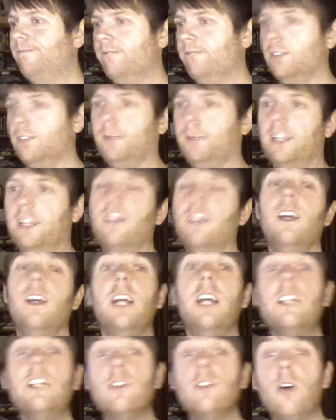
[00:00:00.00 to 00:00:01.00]
Not matter.
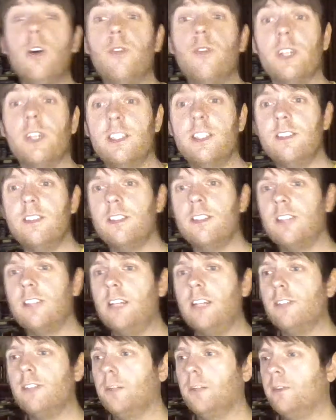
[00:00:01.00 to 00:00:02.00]
It's Norfolk. It's the
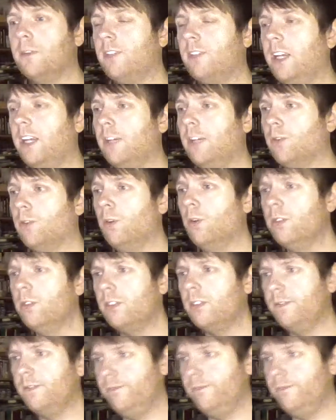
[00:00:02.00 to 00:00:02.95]
Sandringham estate, of course.